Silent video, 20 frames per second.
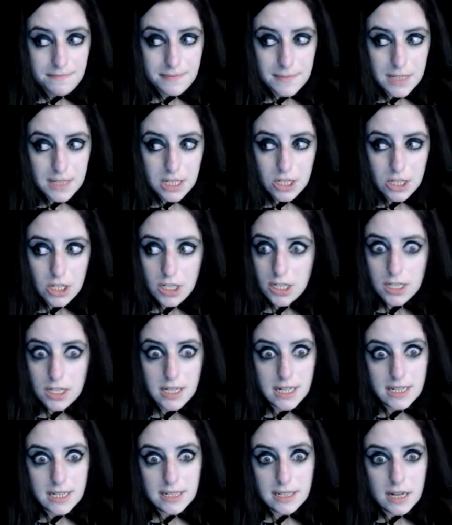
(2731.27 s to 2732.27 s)
just
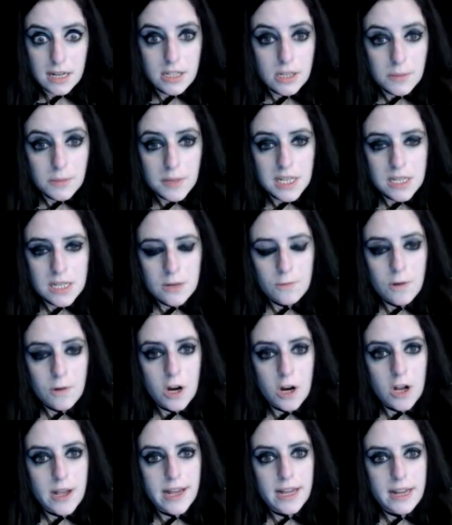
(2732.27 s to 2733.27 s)
does such amazing
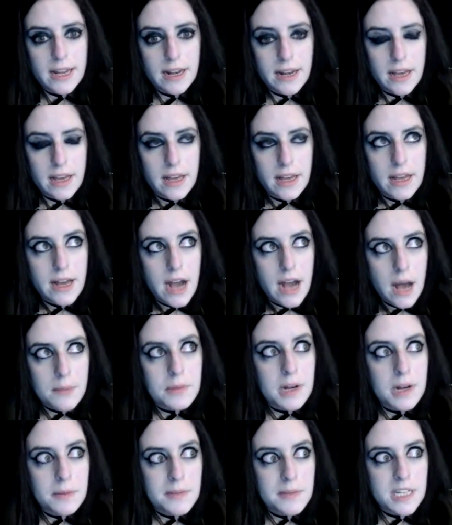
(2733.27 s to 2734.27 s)
work. And I'm going
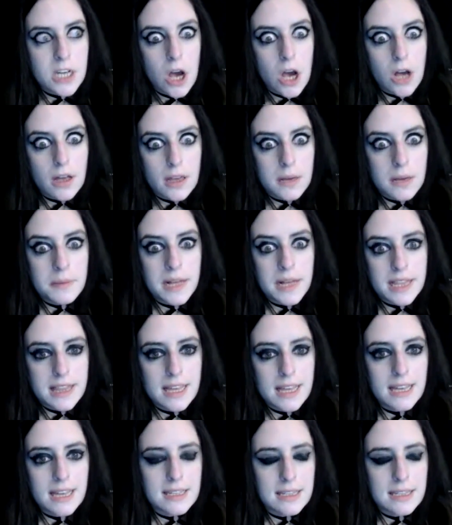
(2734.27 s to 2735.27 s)
to be talking about
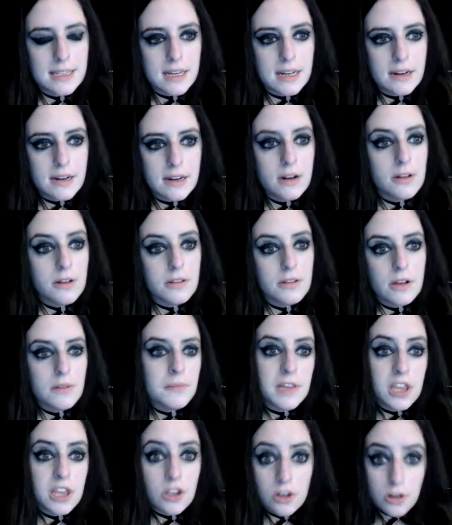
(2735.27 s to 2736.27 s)
things that, you know, they're
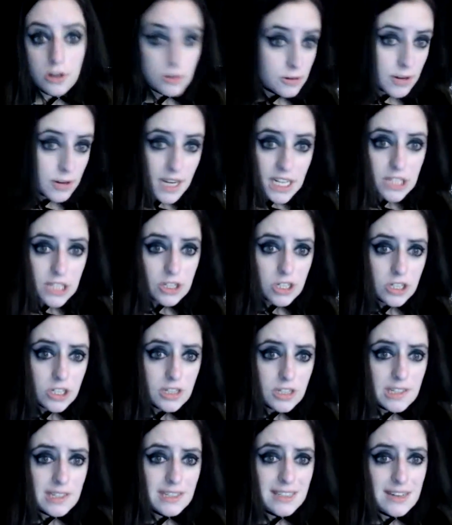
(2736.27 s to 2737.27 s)
mythical creatures
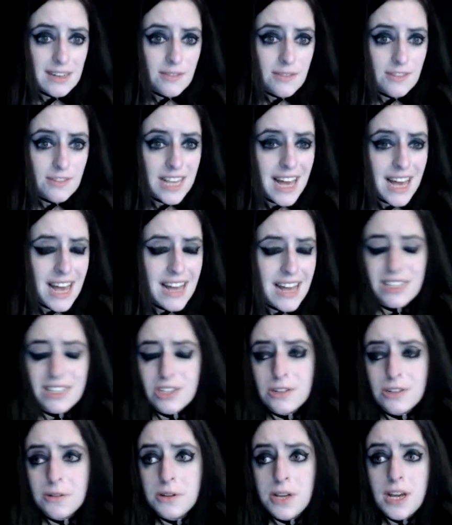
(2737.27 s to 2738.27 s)
and stuff like that.
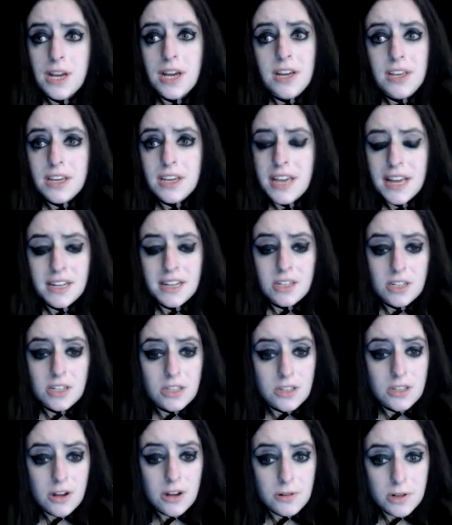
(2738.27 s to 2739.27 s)
So you can't just
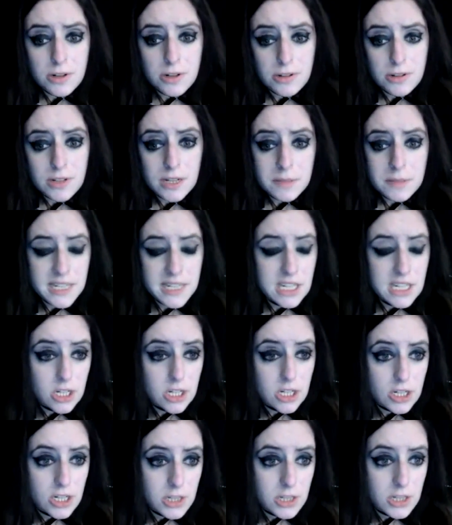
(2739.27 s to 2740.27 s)
go Google image
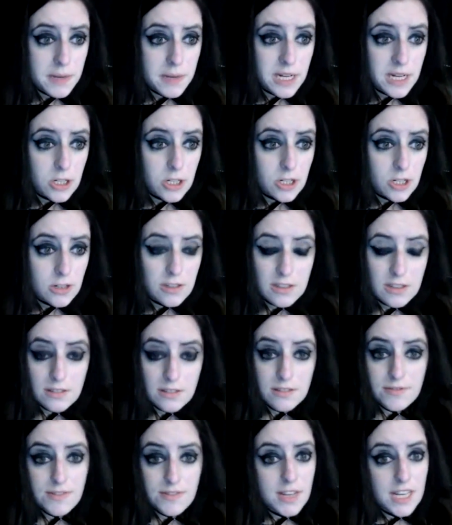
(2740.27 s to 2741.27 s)
search pictures
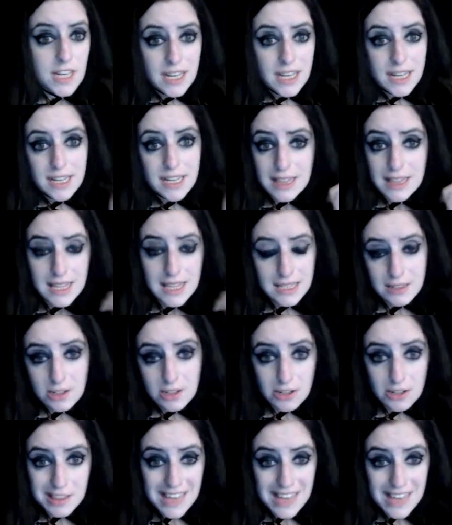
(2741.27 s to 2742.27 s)
of this
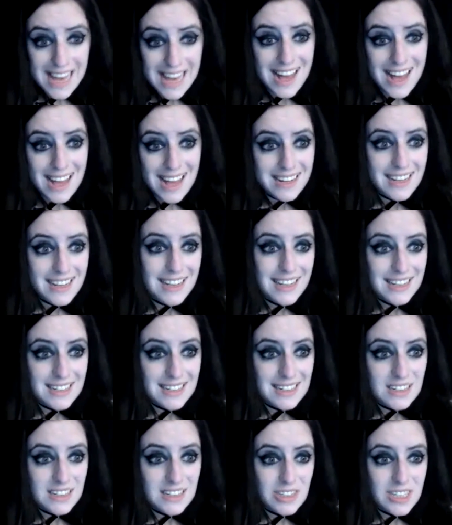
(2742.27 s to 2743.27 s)
or that
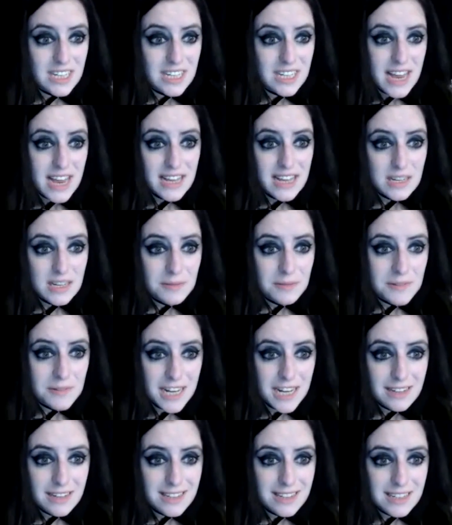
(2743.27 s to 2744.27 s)
and just take someone
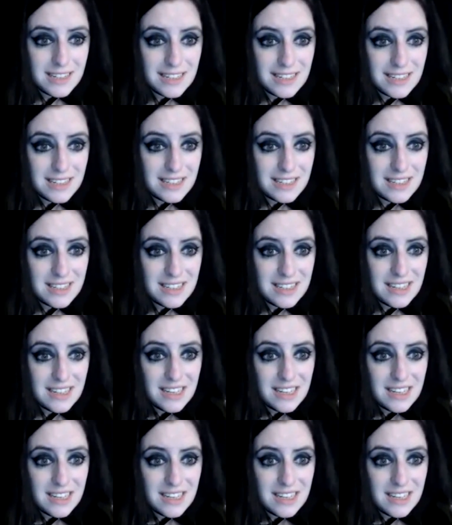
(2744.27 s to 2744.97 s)
else's